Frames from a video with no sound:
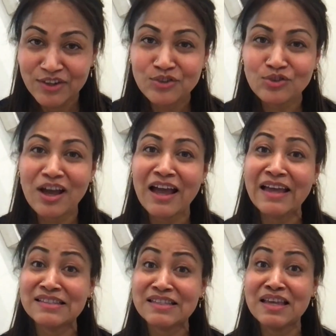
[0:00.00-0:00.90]
So I
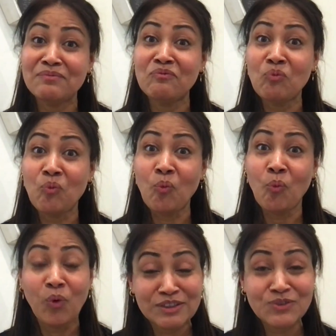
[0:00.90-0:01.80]
asked him,
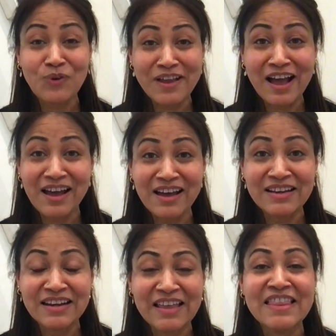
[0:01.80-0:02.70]
what's going
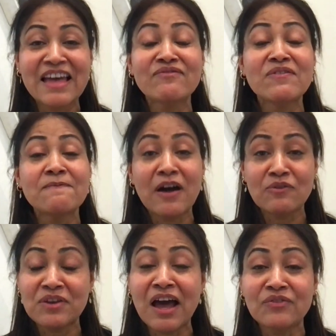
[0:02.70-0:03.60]
on? And then we
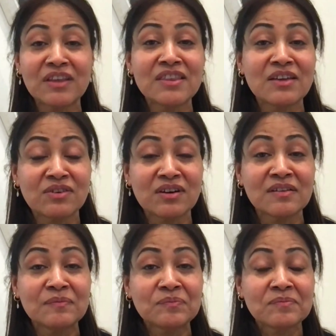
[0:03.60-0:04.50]
found out that there were